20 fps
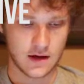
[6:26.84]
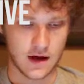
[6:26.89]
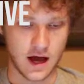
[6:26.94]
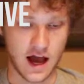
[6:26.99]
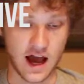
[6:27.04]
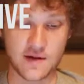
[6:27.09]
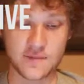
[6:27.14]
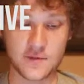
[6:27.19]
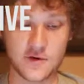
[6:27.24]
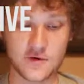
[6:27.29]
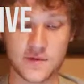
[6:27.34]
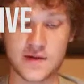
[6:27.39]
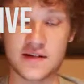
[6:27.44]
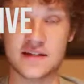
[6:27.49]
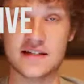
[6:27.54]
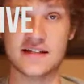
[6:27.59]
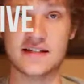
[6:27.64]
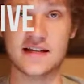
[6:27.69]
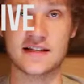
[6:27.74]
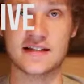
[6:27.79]
Eye movement
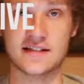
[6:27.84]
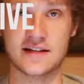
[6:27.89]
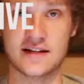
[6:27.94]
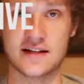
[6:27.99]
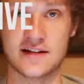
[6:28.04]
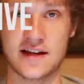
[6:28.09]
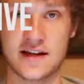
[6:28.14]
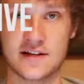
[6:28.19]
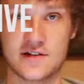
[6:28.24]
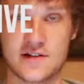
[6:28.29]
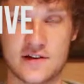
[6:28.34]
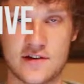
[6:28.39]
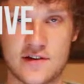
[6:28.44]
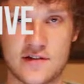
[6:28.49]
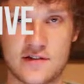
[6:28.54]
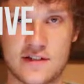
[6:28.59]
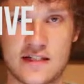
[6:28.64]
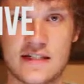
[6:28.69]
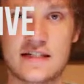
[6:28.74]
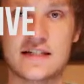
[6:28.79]

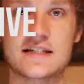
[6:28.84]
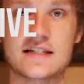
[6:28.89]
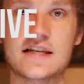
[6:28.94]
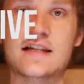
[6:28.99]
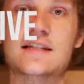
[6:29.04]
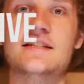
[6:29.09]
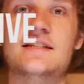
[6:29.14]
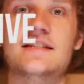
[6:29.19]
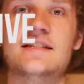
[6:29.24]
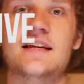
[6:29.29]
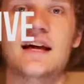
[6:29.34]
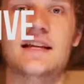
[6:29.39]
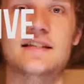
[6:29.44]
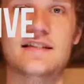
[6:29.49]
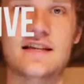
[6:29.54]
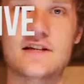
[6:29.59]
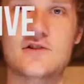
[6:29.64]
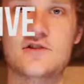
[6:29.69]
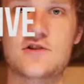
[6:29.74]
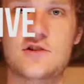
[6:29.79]

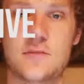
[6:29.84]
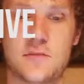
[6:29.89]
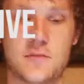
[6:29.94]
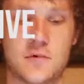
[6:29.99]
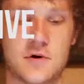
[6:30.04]
desensitization and